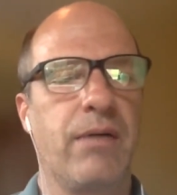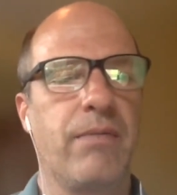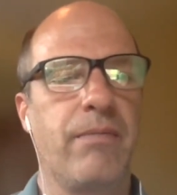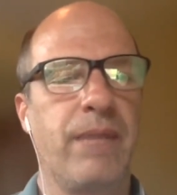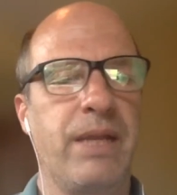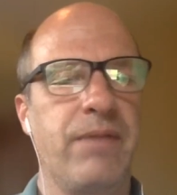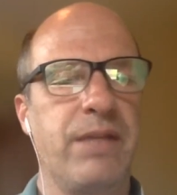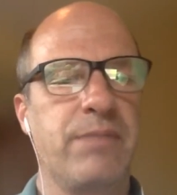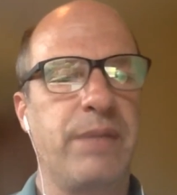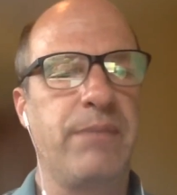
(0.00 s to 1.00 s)
many of
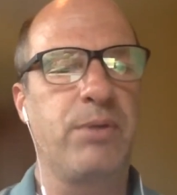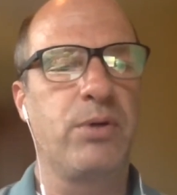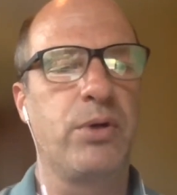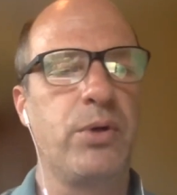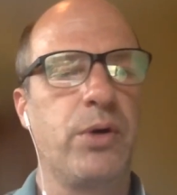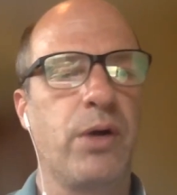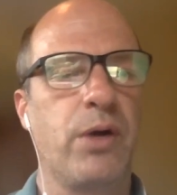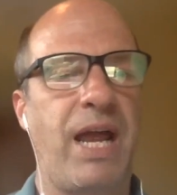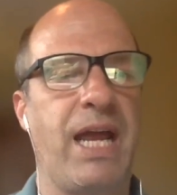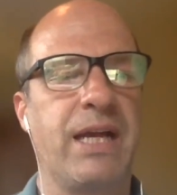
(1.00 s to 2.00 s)
these people who are
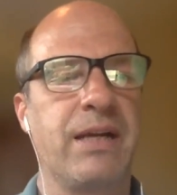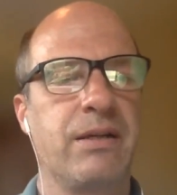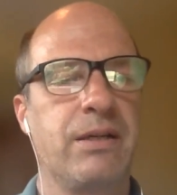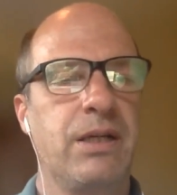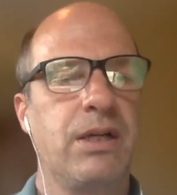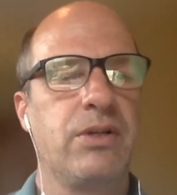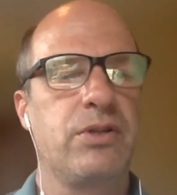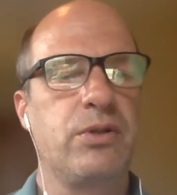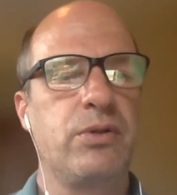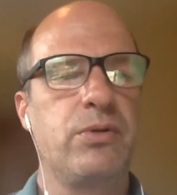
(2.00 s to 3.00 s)
paying
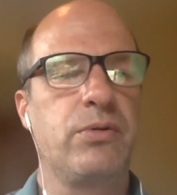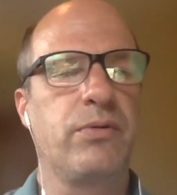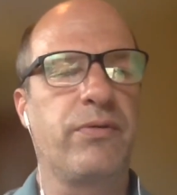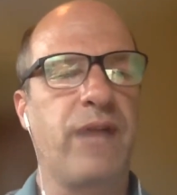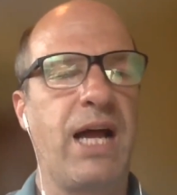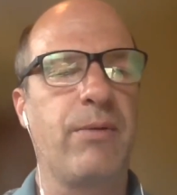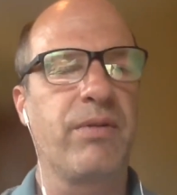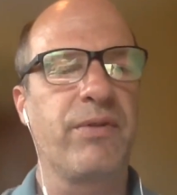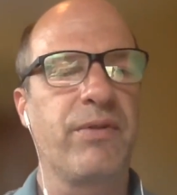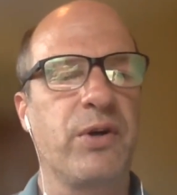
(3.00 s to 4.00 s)
to fly
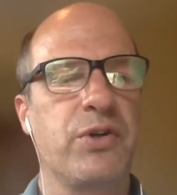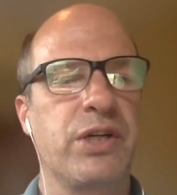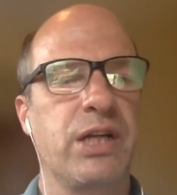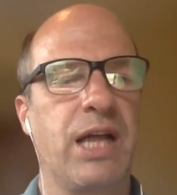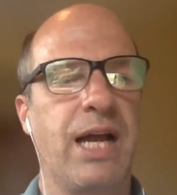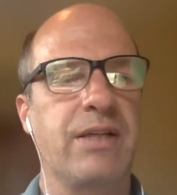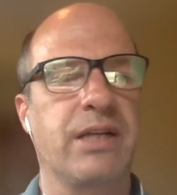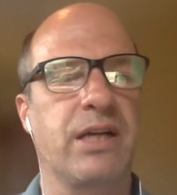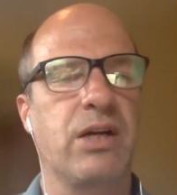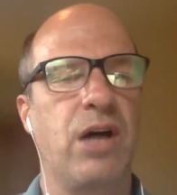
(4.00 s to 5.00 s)
with Virgin
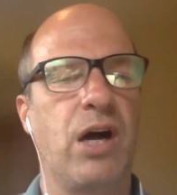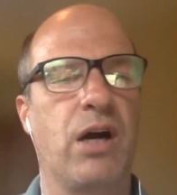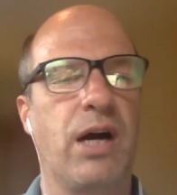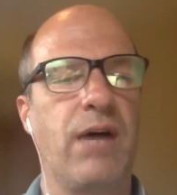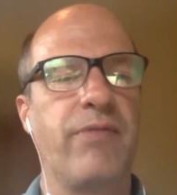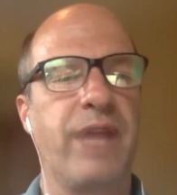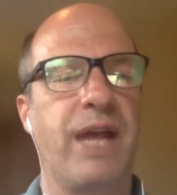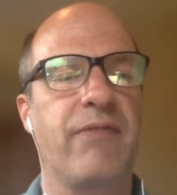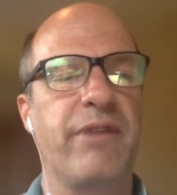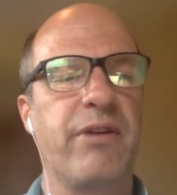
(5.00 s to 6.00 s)
Galactic are of
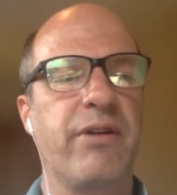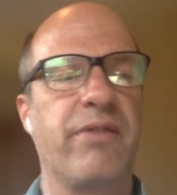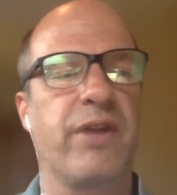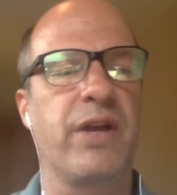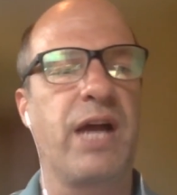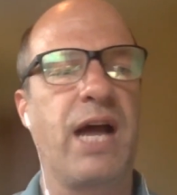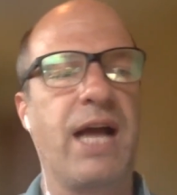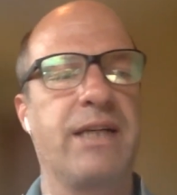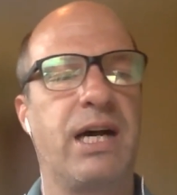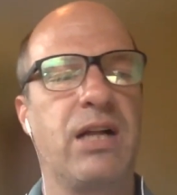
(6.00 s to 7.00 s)
that very, very
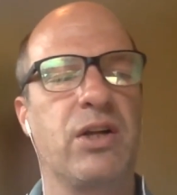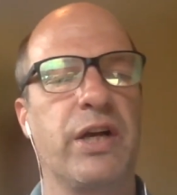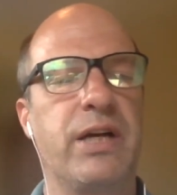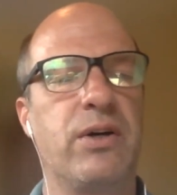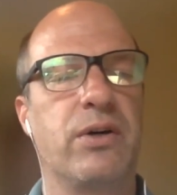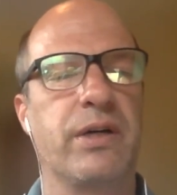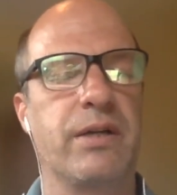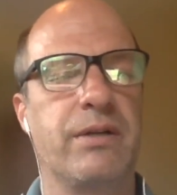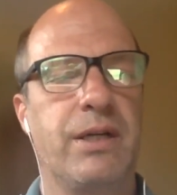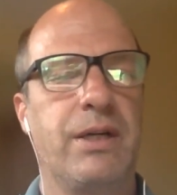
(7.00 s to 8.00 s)
high dollar ilk.
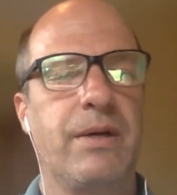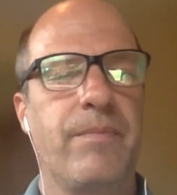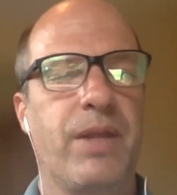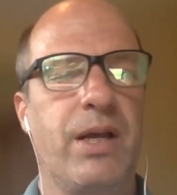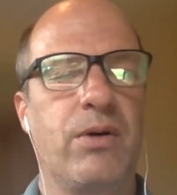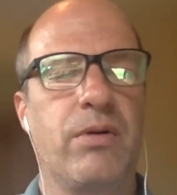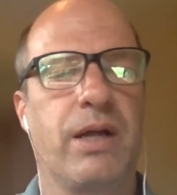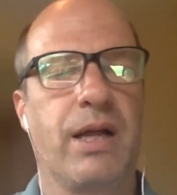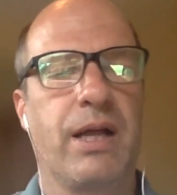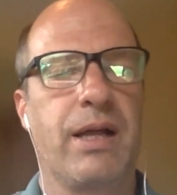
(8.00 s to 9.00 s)
And
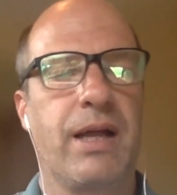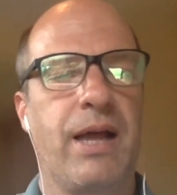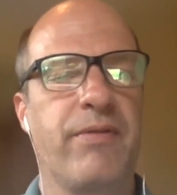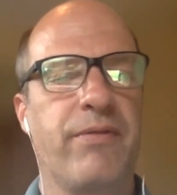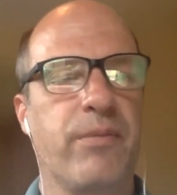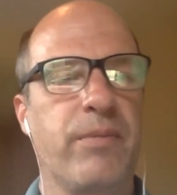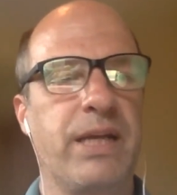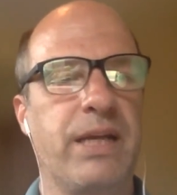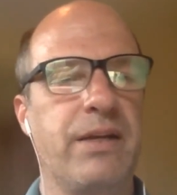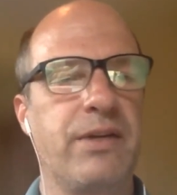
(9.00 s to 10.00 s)
heaven
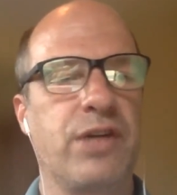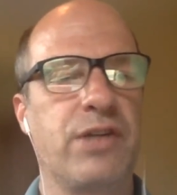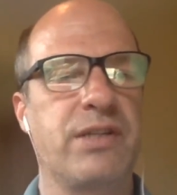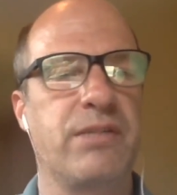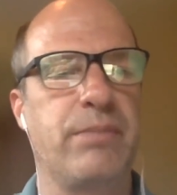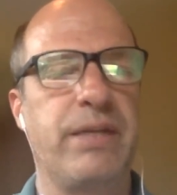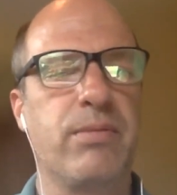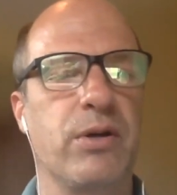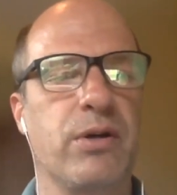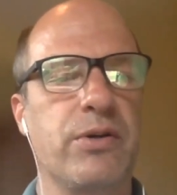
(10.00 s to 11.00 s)
forbid, a Justin Bieber or